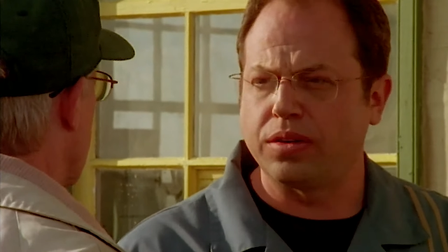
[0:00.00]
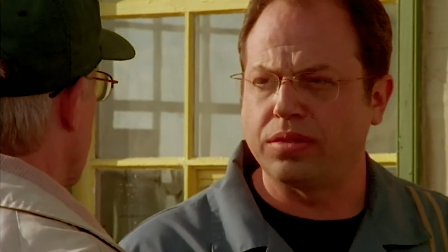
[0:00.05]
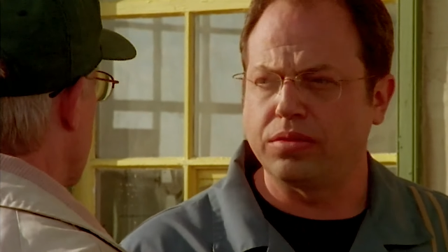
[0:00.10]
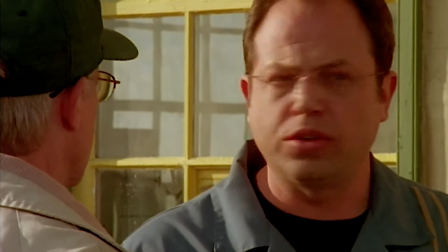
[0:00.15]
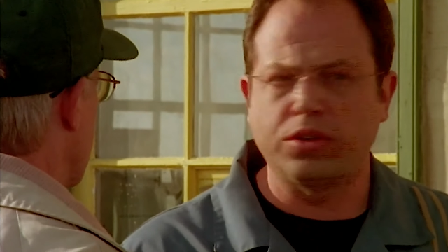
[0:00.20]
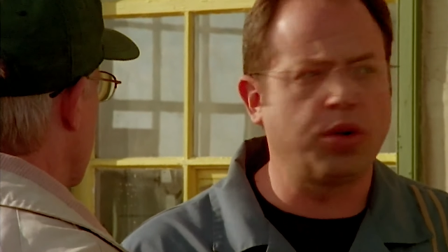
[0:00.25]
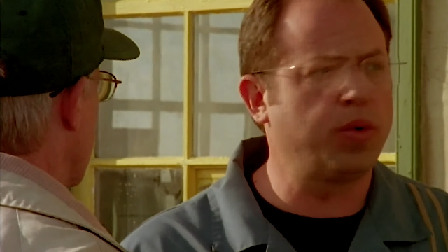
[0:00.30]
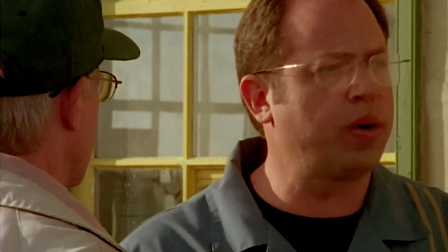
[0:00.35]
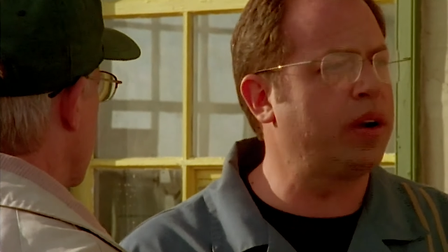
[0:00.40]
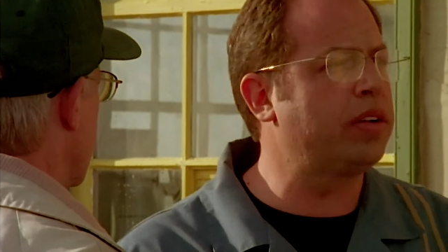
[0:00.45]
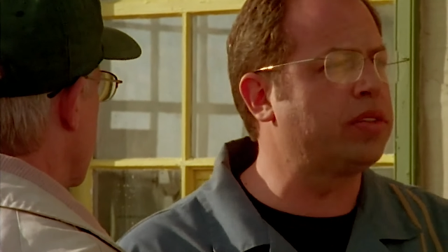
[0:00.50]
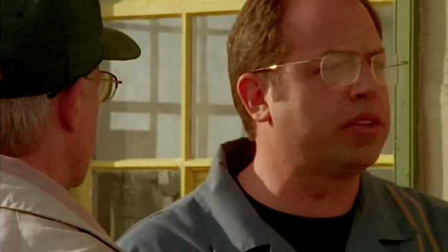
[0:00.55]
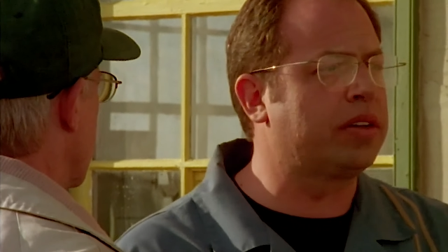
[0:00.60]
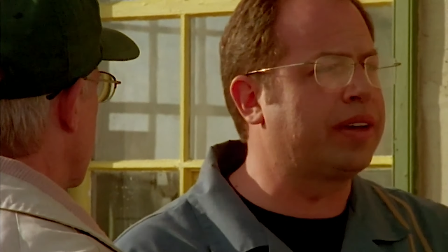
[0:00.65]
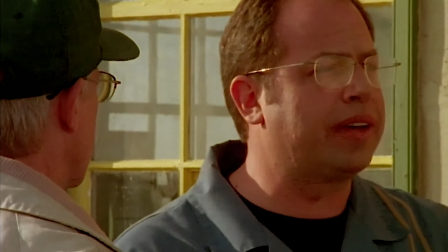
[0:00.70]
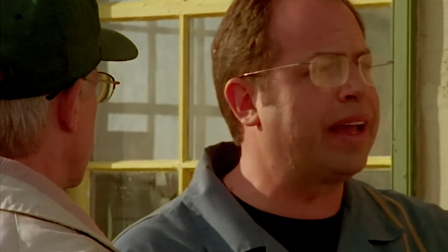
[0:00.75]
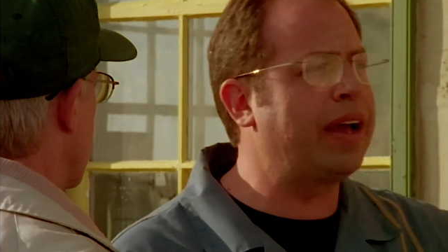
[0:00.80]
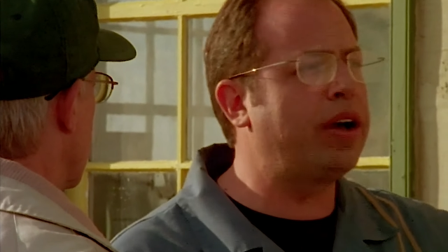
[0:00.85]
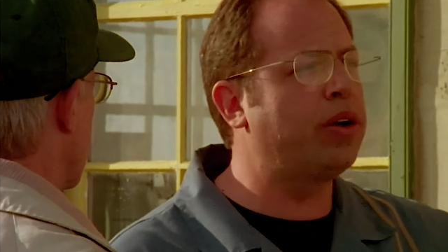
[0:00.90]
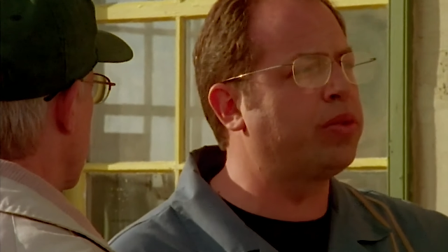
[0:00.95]
Nowhere else in
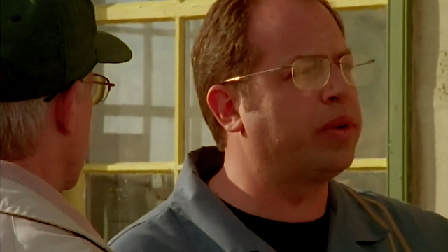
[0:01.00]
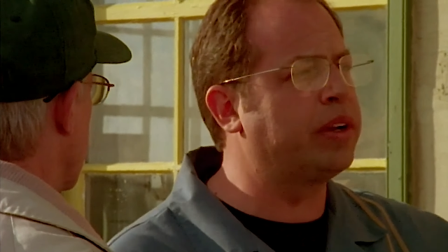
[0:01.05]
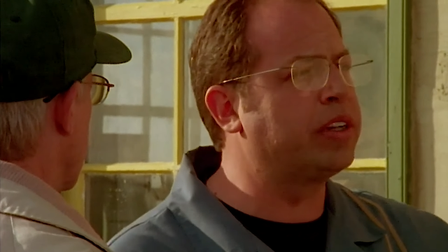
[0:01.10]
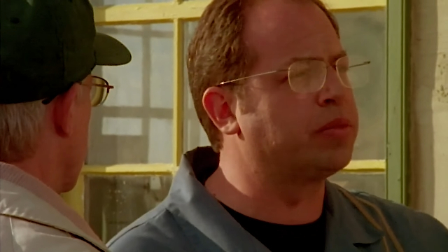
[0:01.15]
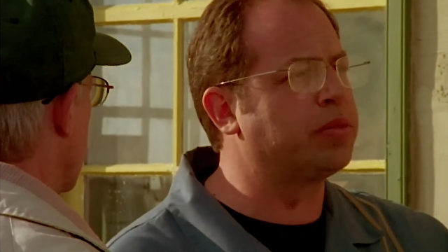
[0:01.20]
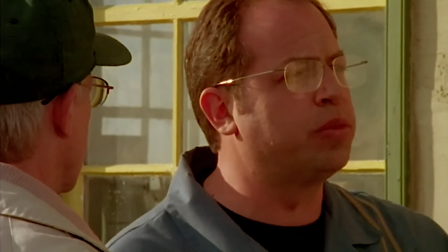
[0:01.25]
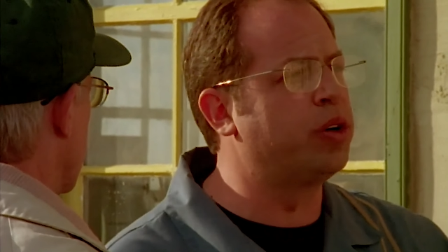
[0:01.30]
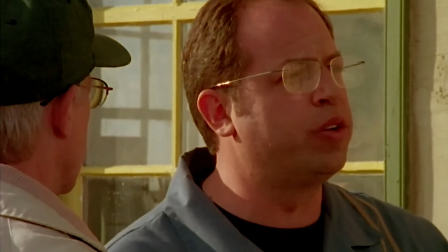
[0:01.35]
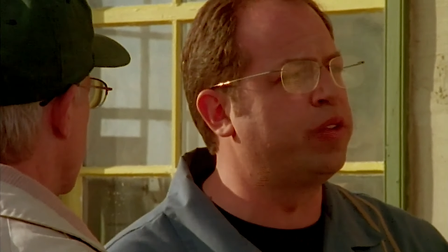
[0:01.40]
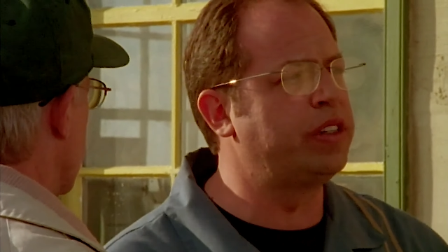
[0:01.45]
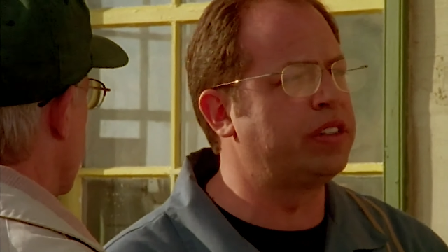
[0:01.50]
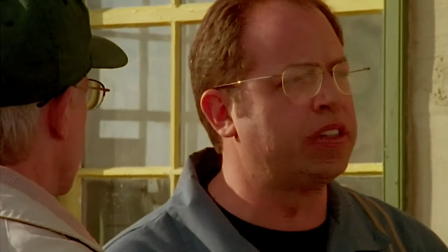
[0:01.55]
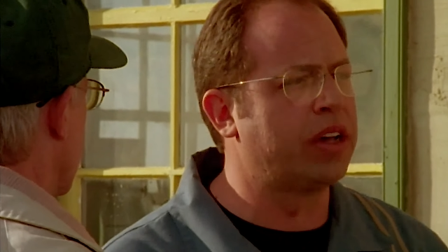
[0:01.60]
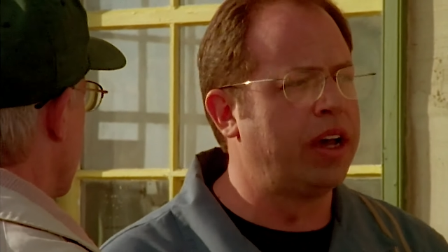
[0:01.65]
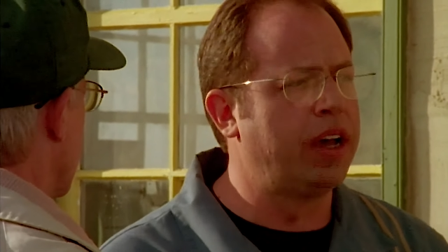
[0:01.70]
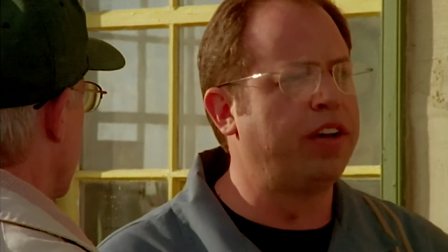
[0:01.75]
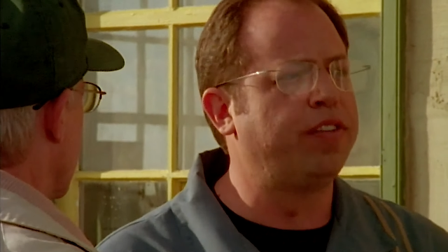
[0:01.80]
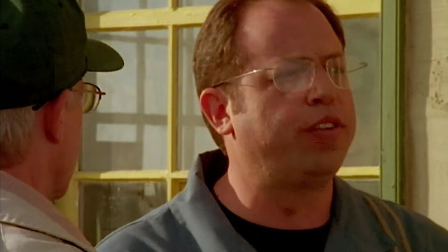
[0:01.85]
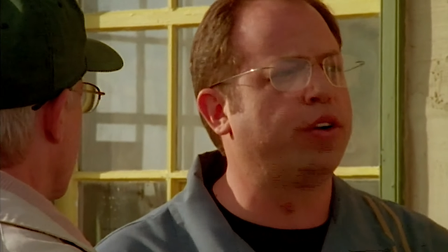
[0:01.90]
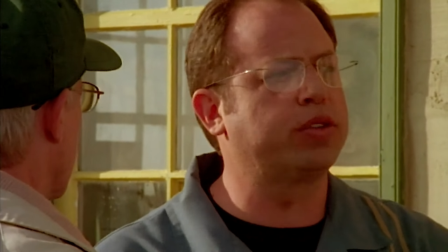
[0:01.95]
town rents movies.
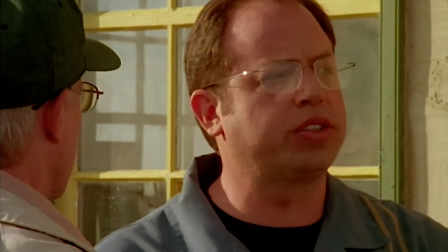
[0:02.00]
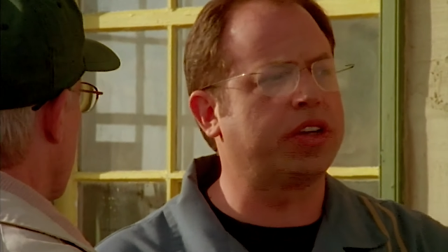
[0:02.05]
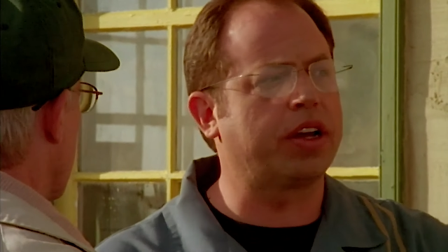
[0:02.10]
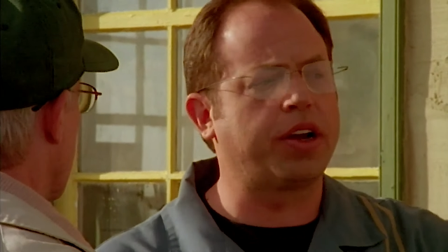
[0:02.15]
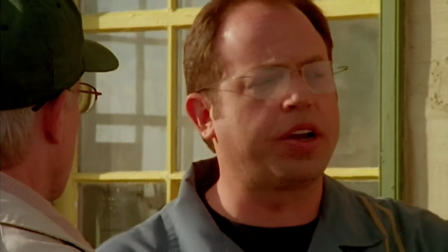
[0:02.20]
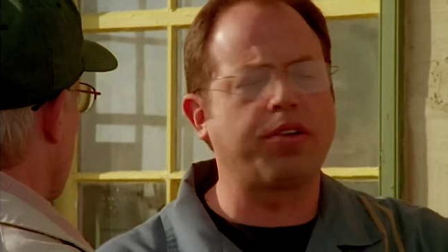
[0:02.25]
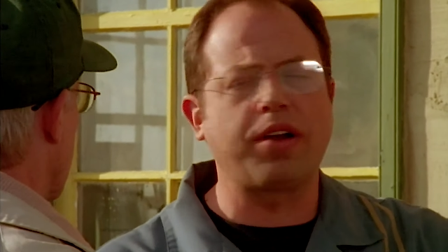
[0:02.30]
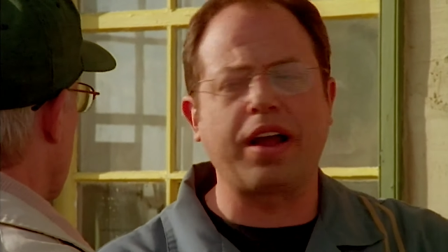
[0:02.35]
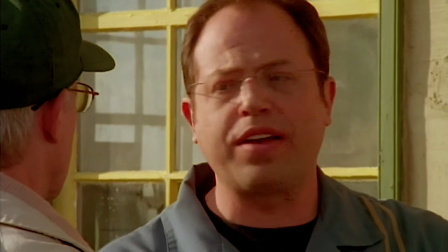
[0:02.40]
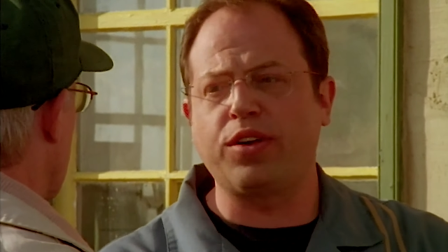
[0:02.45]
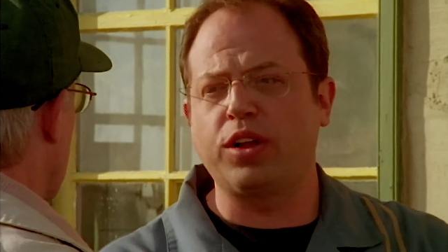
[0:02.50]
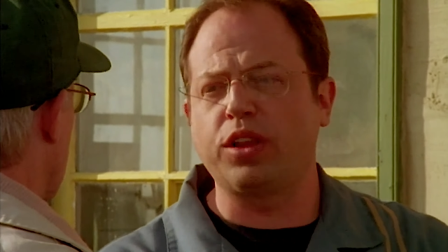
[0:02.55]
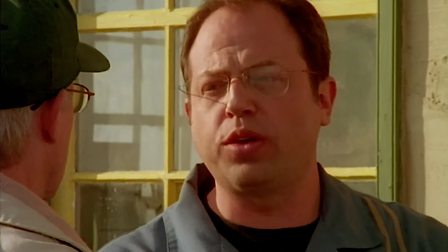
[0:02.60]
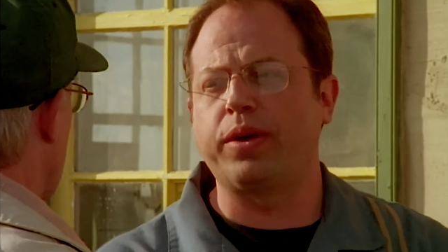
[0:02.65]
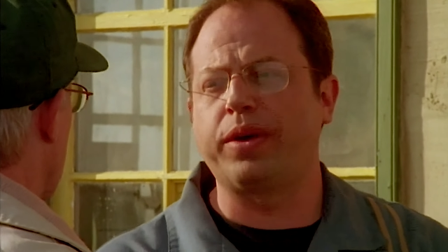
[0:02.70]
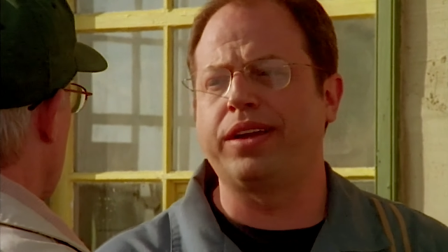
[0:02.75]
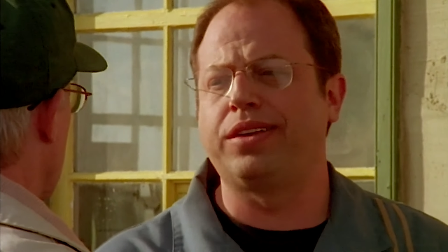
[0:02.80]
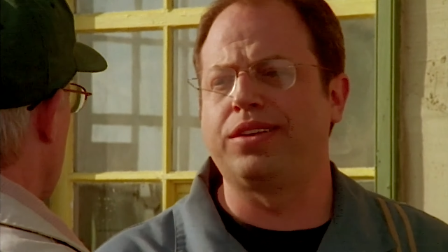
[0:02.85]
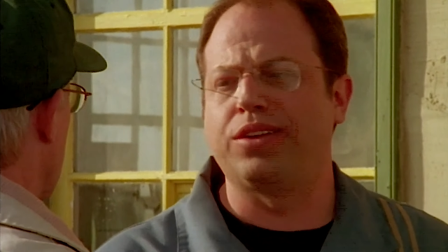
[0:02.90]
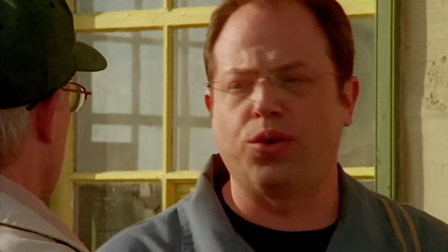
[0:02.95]
Folks got to drive all the way
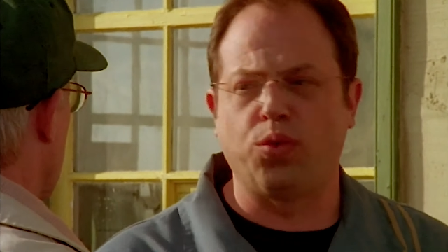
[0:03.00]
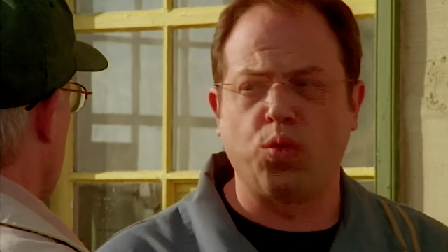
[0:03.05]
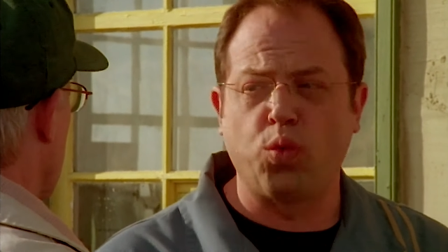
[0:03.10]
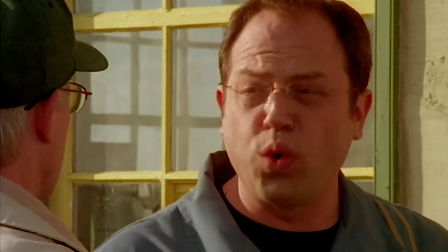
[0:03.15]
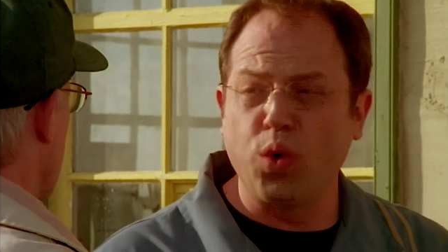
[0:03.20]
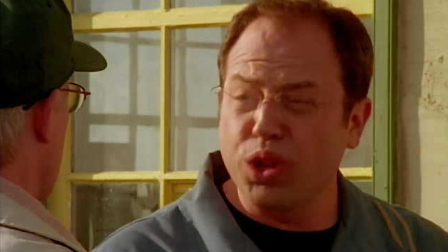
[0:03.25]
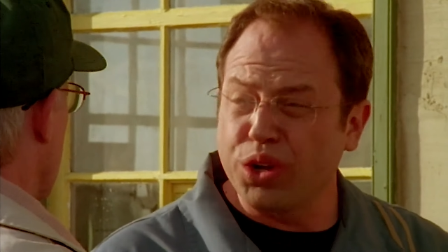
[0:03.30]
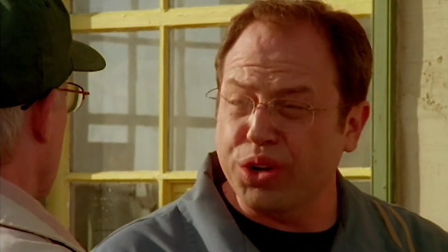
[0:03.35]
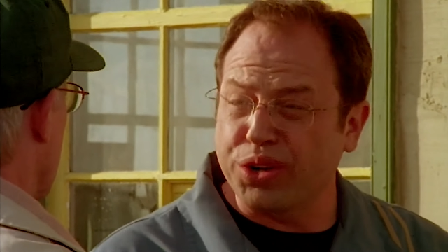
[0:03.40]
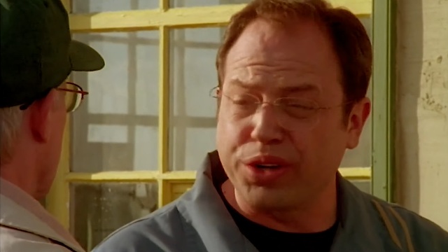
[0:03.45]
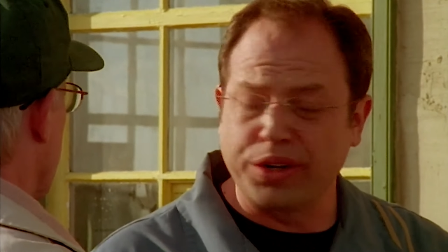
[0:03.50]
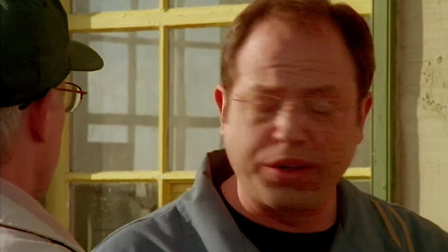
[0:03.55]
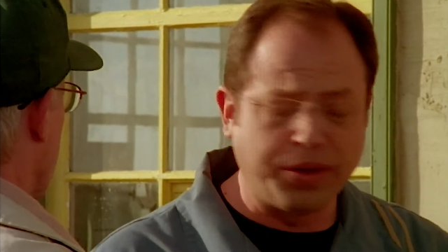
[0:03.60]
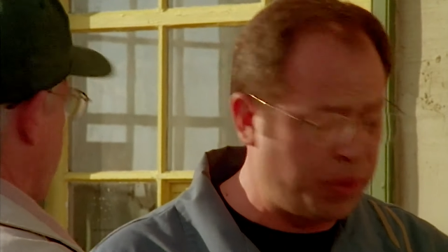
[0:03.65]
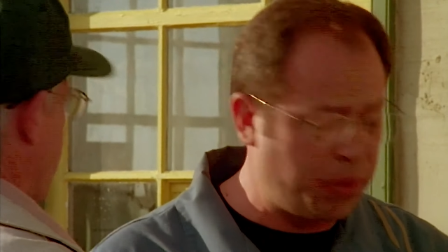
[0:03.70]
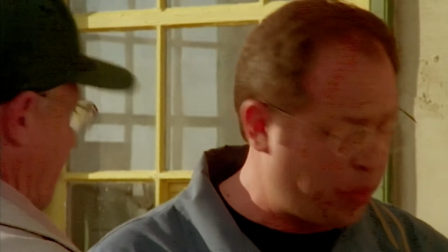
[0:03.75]
into Woolerton.